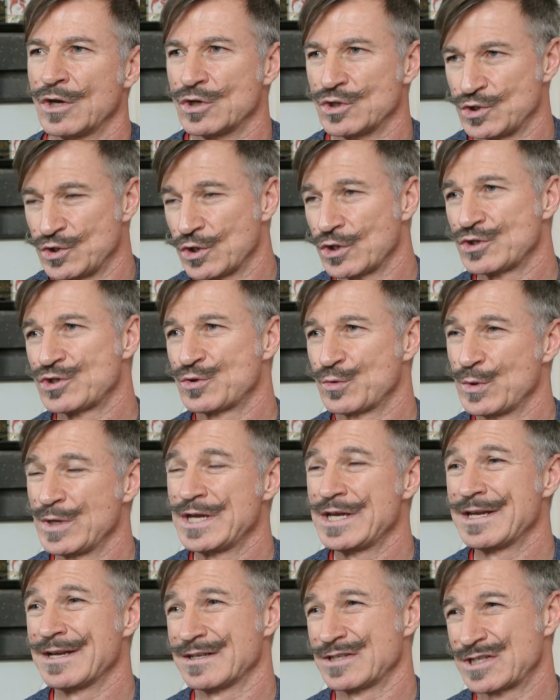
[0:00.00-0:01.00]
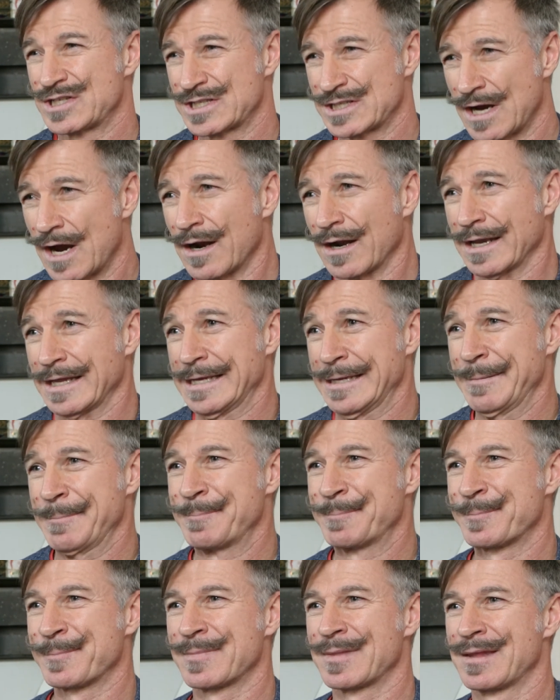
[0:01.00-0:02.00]
Je suis Charlie.
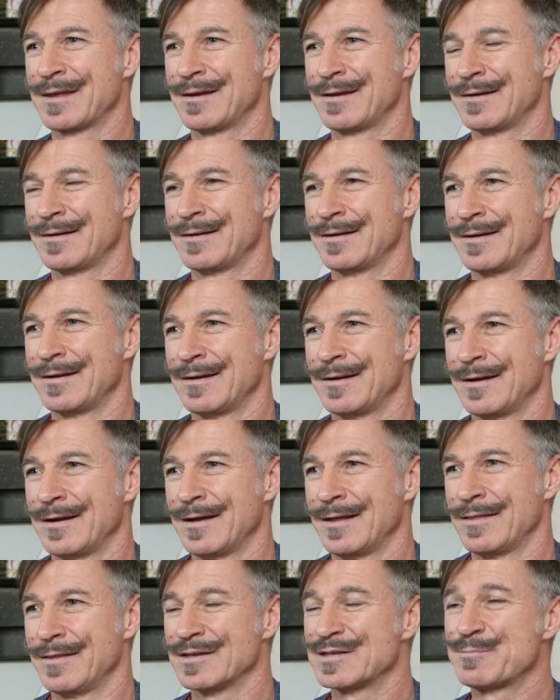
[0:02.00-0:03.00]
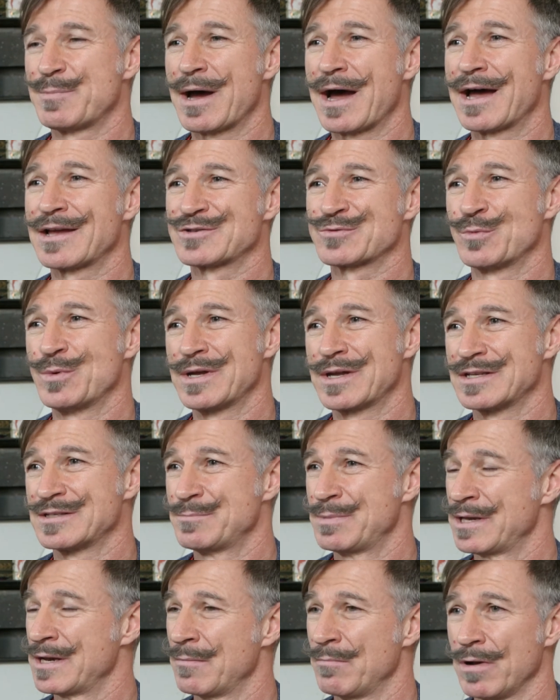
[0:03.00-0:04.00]
This past week has
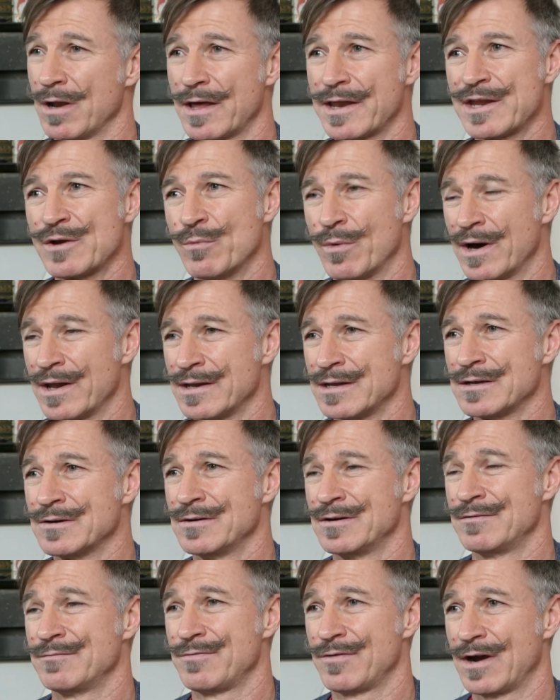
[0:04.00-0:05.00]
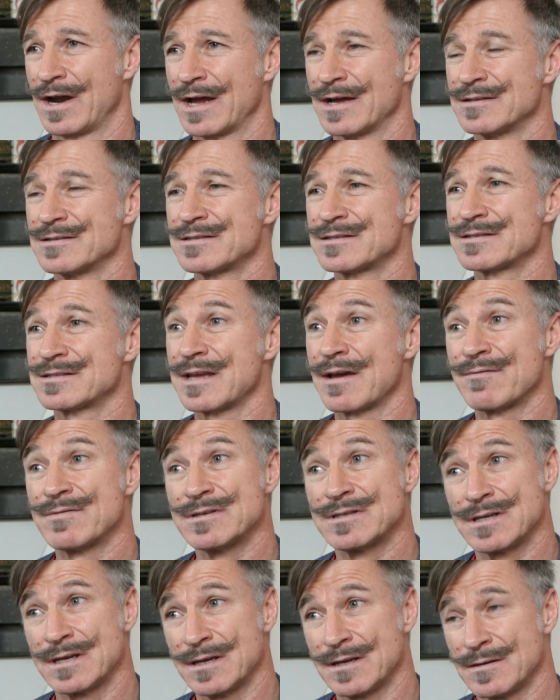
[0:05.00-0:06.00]
been a bloody one here in France.
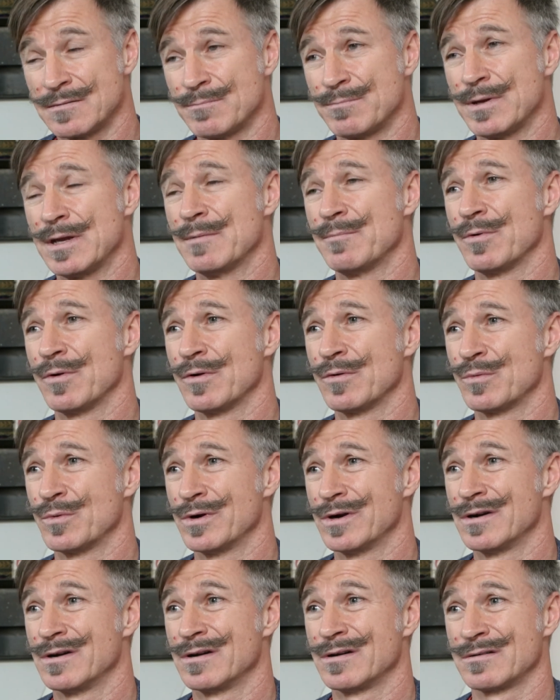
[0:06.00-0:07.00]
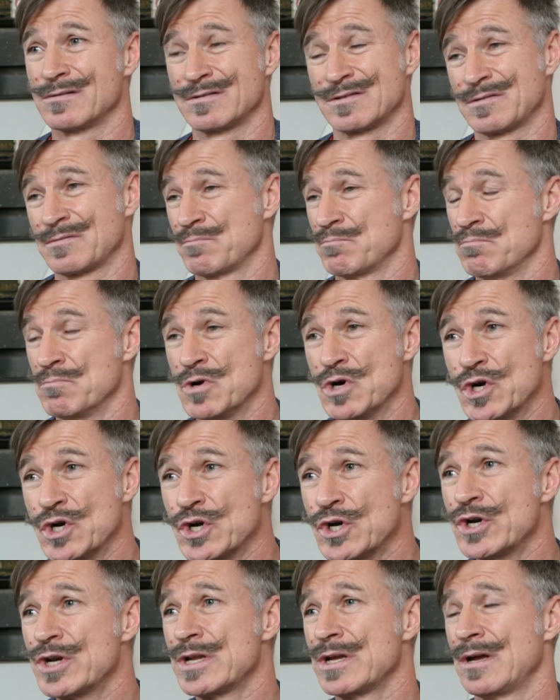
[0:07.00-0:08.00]
17 people were
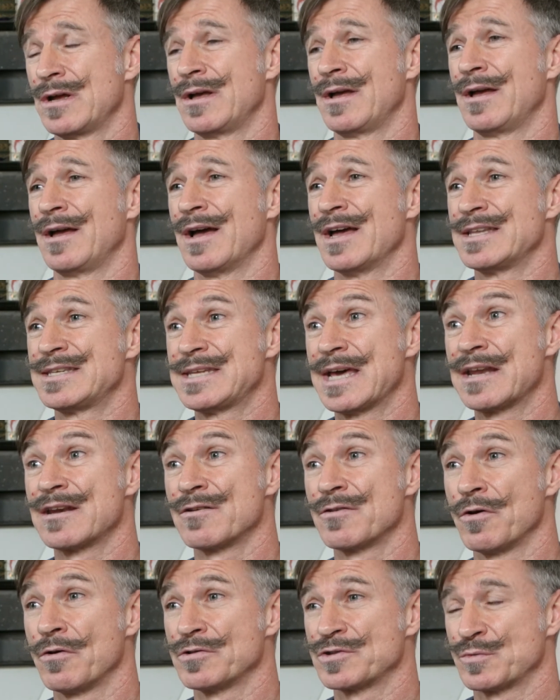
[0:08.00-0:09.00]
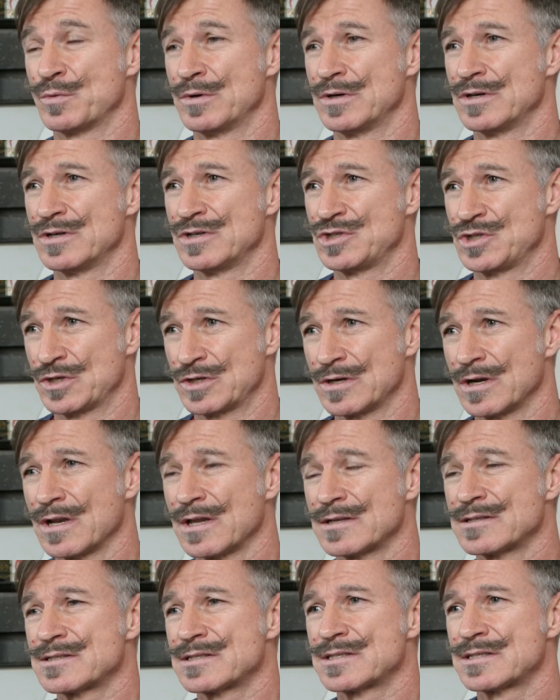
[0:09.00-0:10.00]
murdered. 10 of those were
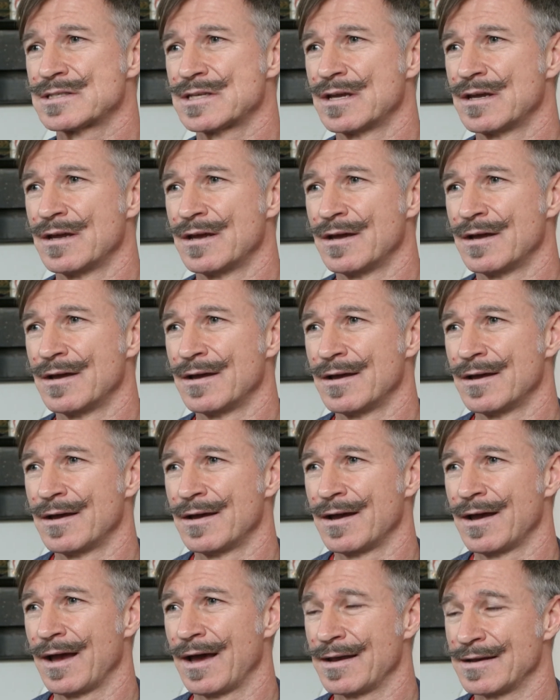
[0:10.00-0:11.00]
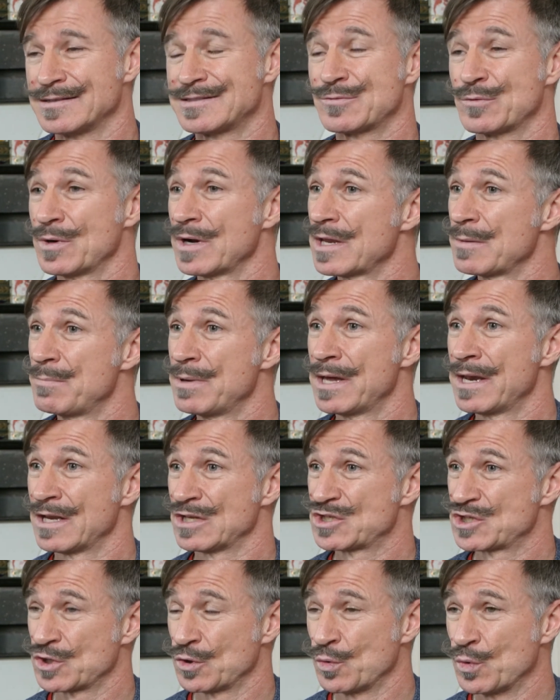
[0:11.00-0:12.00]
journalists. And it's really been a
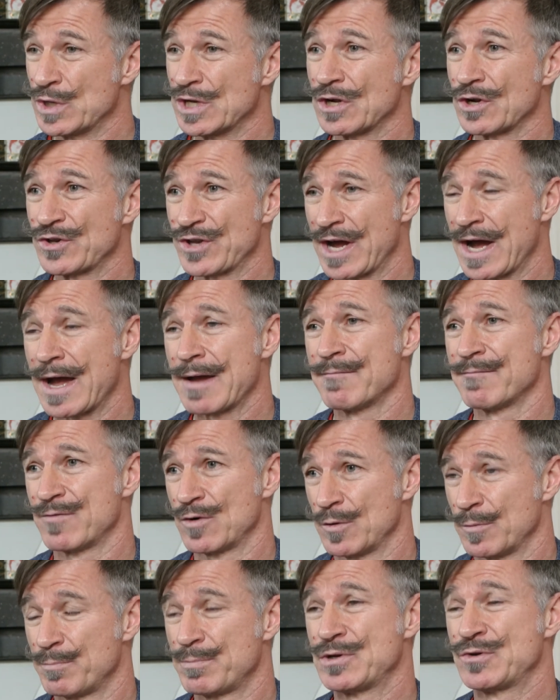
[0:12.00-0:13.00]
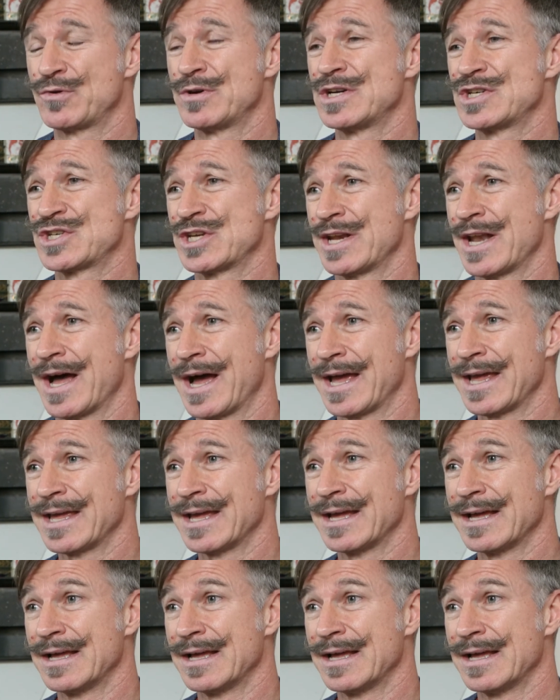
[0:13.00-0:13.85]
surreal time for Patricia and I.